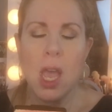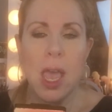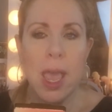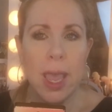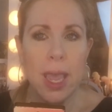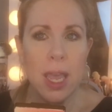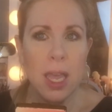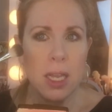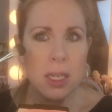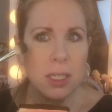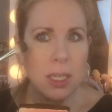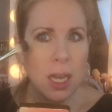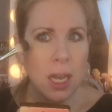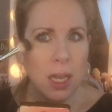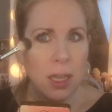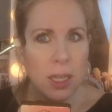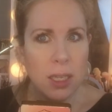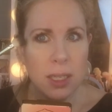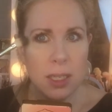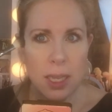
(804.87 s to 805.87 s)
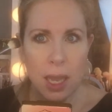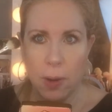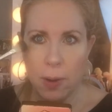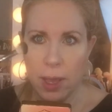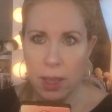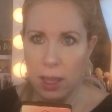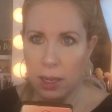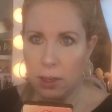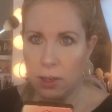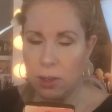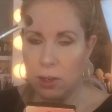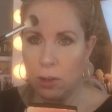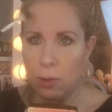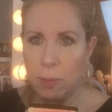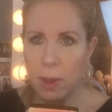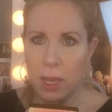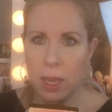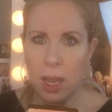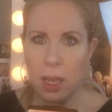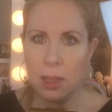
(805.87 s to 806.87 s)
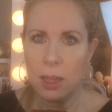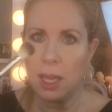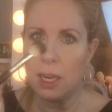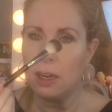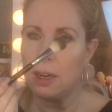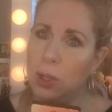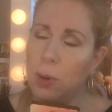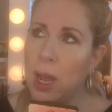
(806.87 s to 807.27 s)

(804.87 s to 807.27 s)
And this is how I like to do my highlighter.